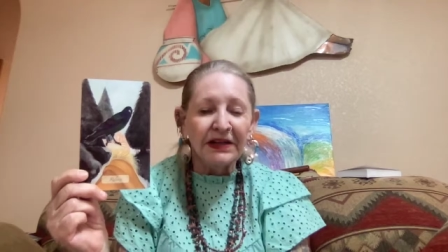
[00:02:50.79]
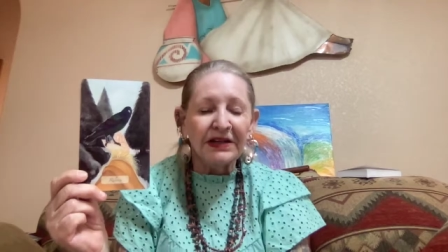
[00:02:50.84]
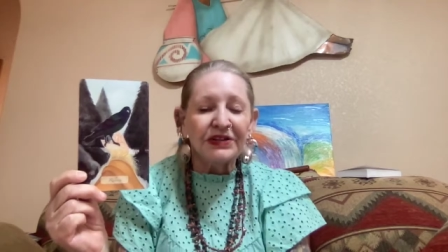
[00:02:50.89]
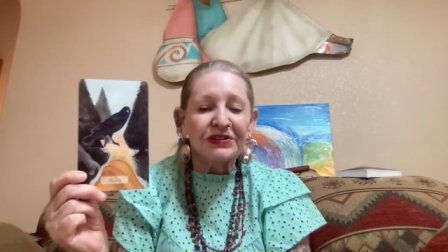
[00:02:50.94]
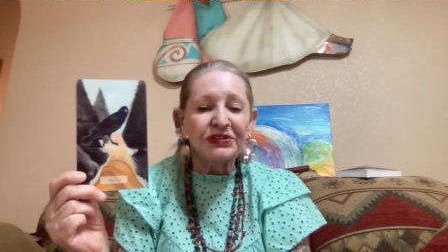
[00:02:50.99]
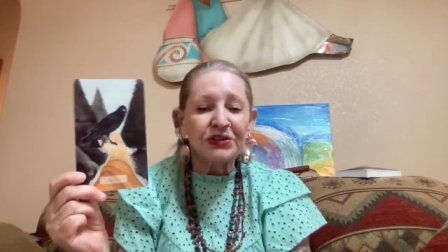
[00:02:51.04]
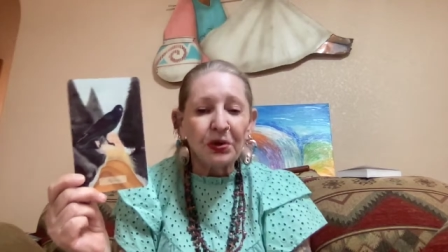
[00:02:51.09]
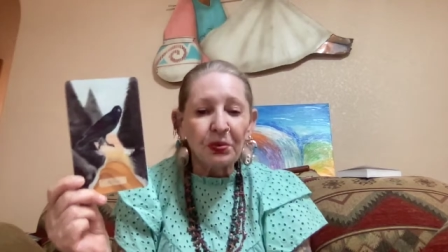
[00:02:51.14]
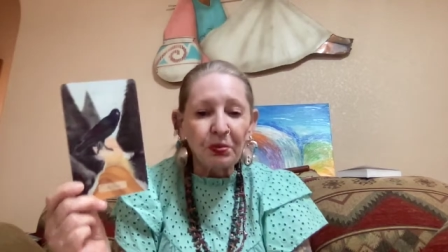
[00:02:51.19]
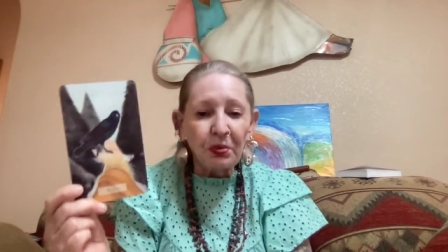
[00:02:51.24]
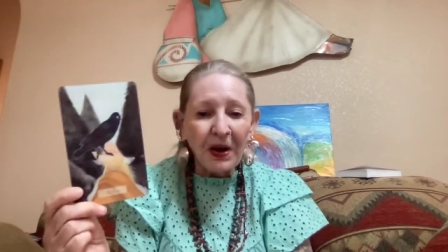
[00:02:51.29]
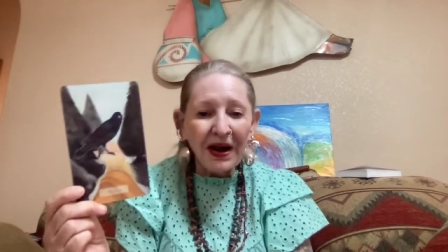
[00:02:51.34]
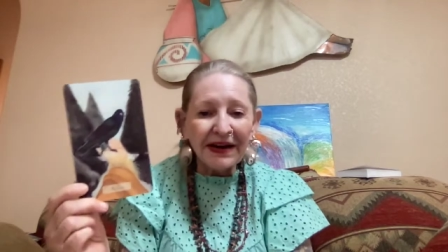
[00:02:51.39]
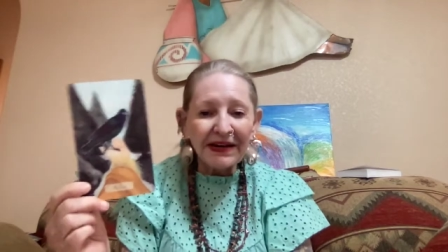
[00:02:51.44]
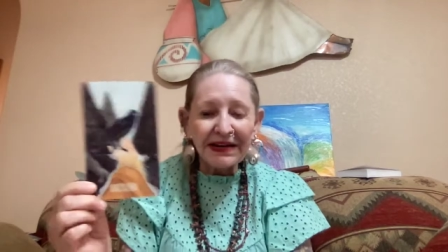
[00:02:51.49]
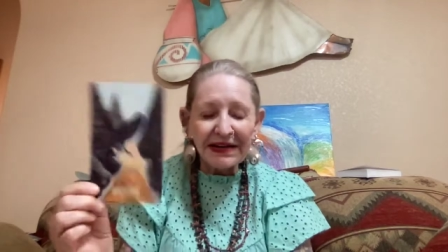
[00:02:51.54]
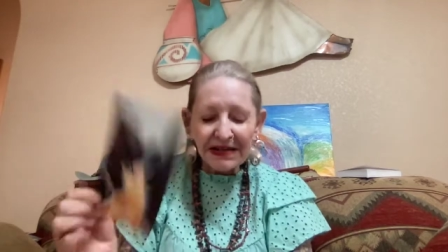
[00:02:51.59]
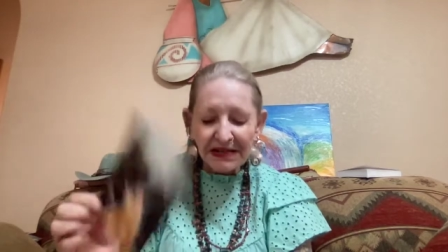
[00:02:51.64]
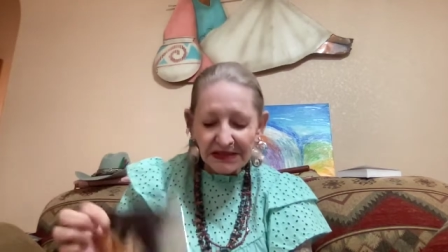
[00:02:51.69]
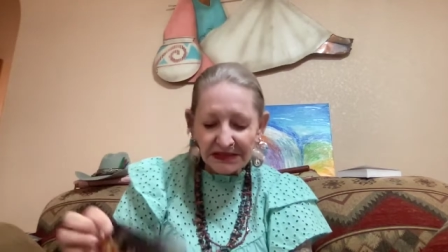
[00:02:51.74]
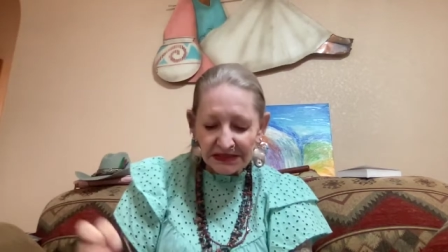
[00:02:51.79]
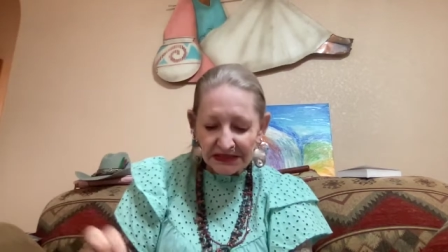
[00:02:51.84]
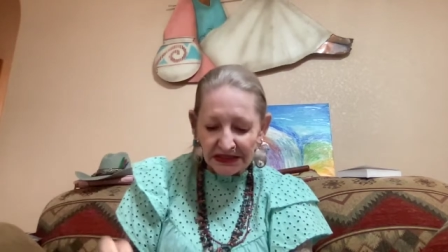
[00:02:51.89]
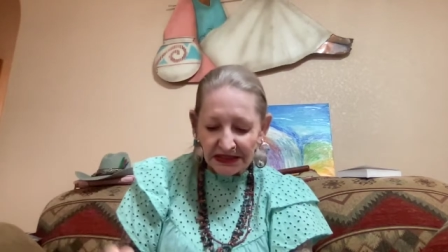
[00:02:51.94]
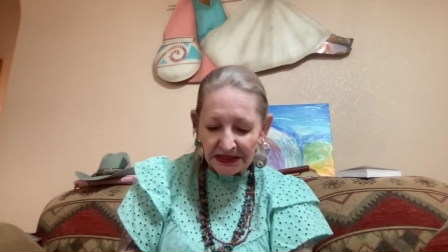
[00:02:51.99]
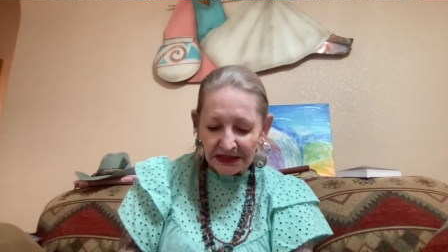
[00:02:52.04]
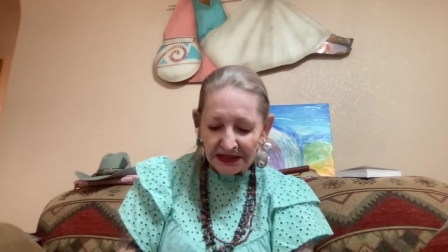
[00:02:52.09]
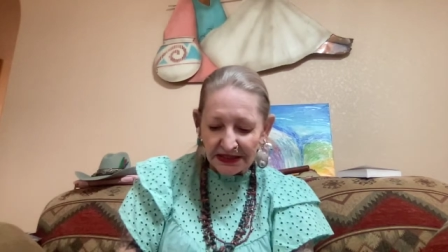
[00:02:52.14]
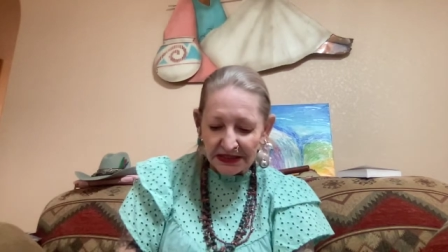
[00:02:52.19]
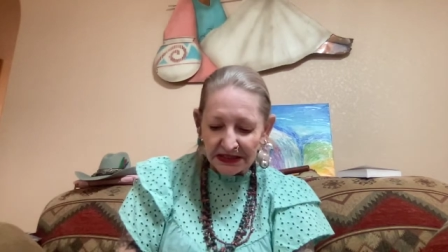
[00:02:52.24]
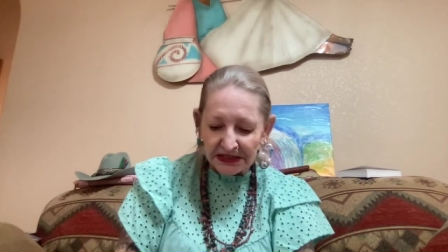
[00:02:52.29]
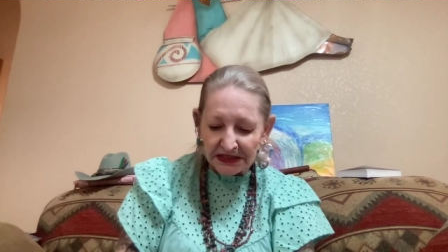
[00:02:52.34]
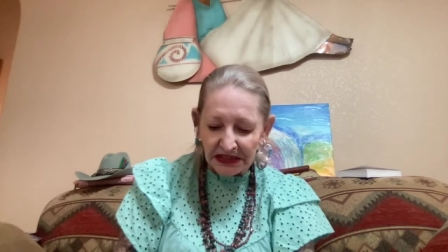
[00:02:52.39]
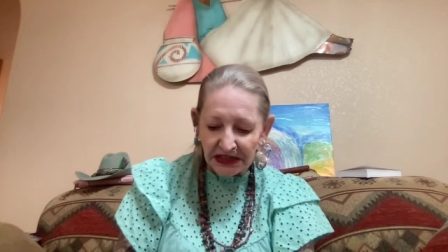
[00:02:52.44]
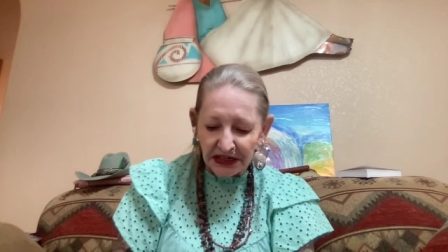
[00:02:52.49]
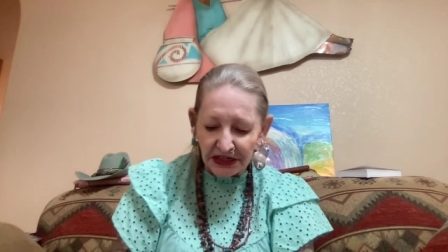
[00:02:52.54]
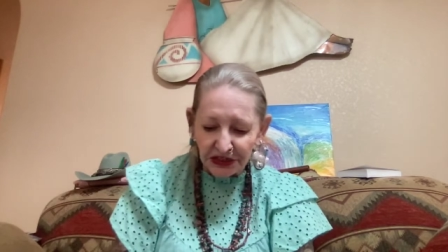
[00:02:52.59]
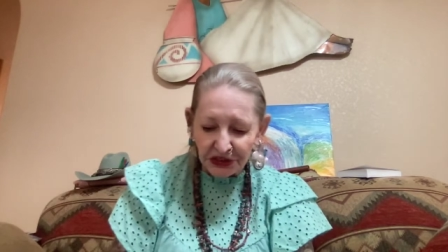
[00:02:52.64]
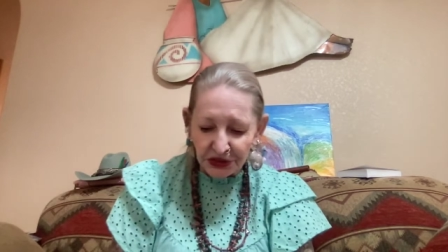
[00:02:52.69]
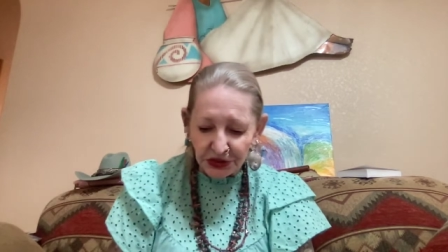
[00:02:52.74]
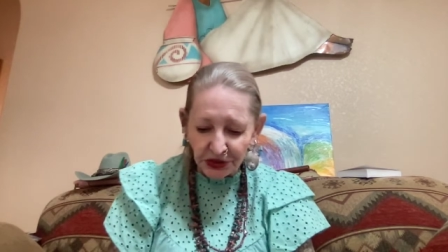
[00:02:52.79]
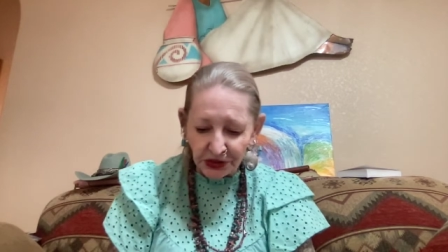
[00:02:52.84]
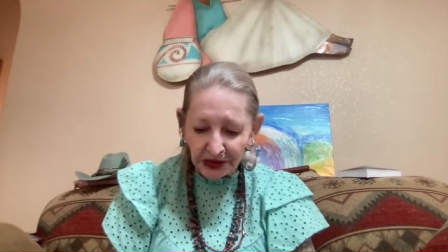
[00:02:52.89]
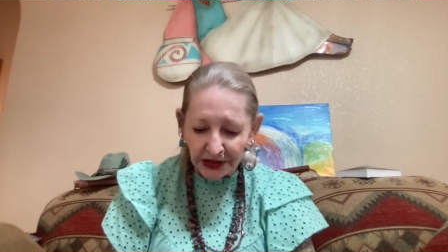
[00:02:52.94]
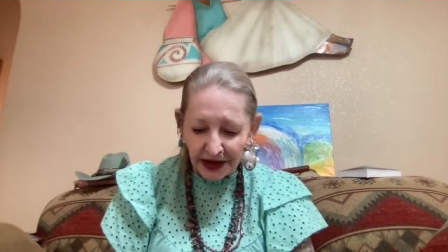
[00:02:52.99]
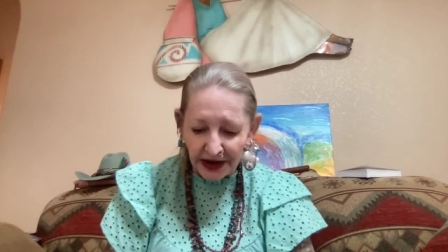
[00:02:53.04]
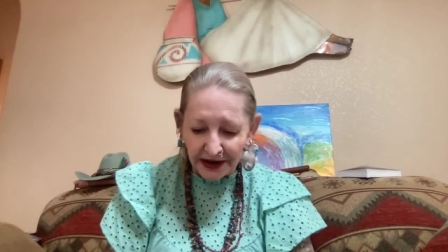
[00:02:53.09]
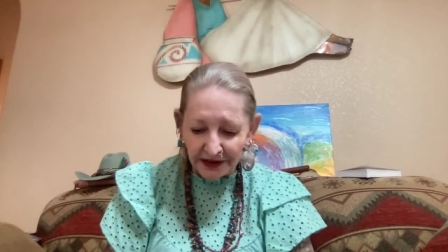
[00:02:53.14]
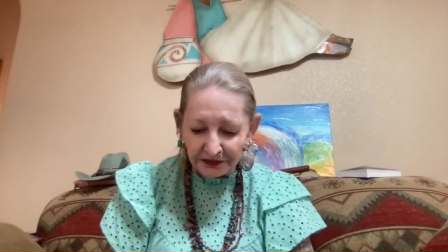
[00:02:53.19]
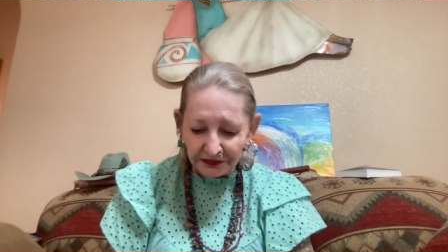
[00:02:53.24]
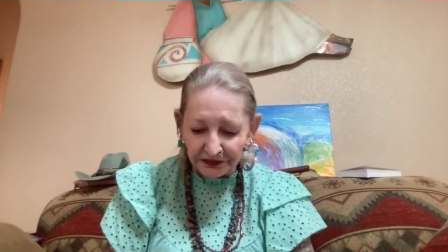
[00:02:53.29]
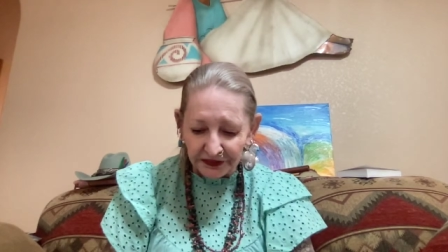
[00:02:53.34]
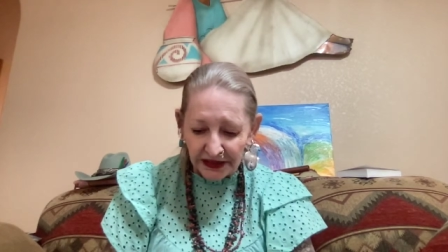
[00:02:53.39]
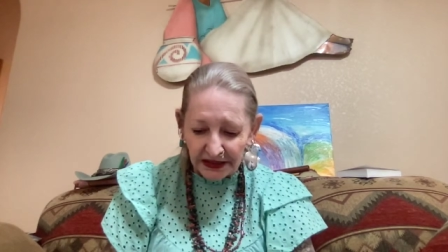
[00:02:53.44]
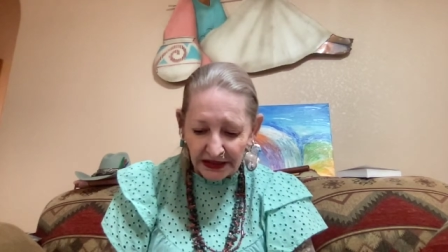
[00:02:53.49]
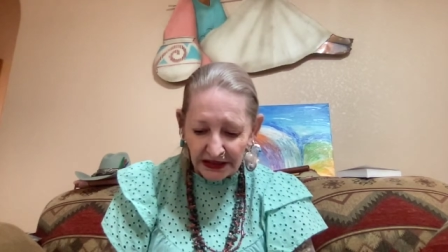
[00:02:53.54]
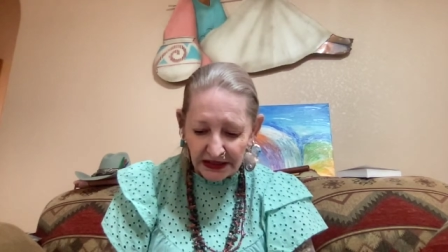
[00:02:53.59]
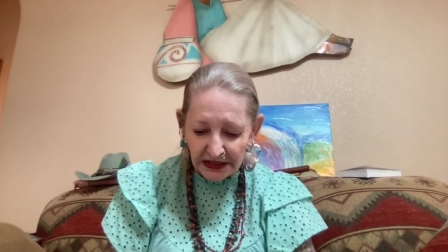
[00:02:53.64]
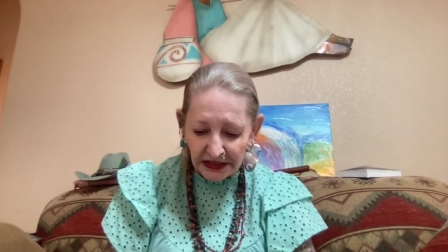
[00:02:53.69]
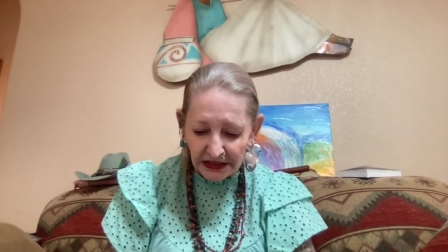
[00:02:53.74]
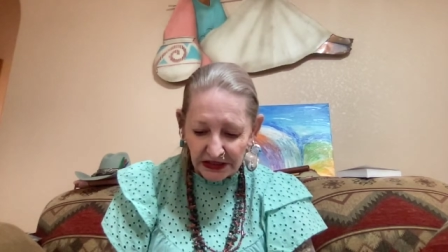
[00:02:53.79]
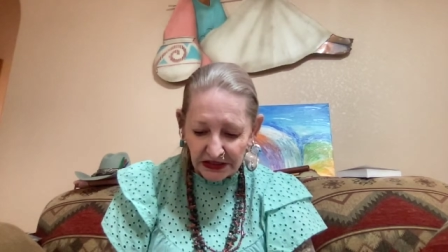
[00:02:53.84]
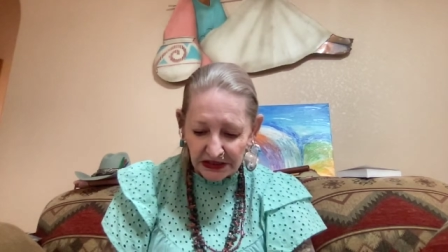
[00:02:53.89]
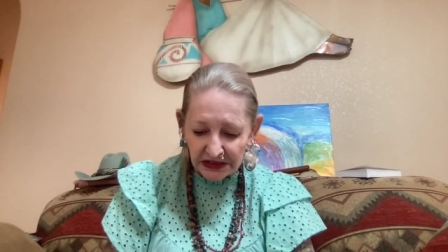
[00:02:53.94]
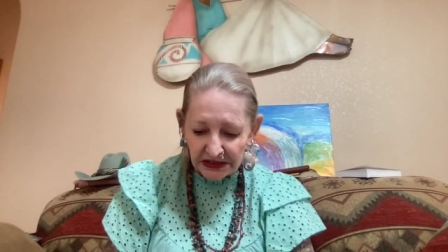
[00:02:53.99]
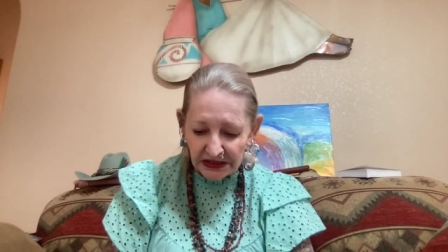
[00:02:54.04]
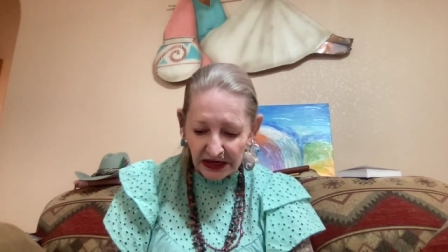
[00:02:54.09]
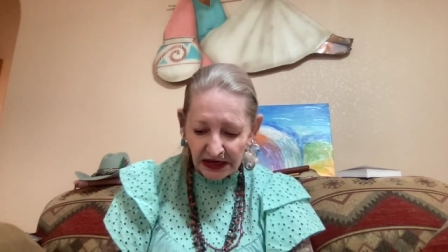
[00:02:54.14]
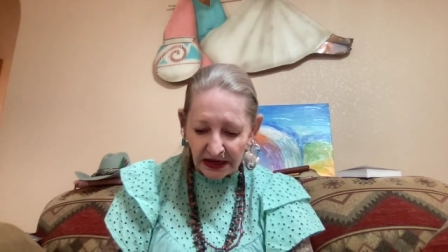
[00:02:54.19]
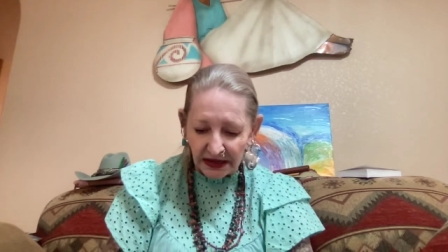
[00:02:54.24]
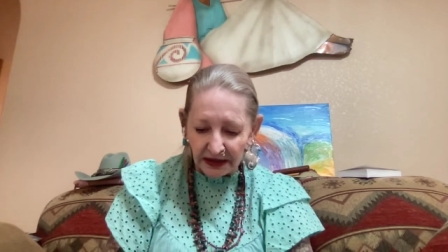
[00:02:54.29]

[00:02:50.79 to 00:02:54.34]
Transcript: So what is it that's in your life that is,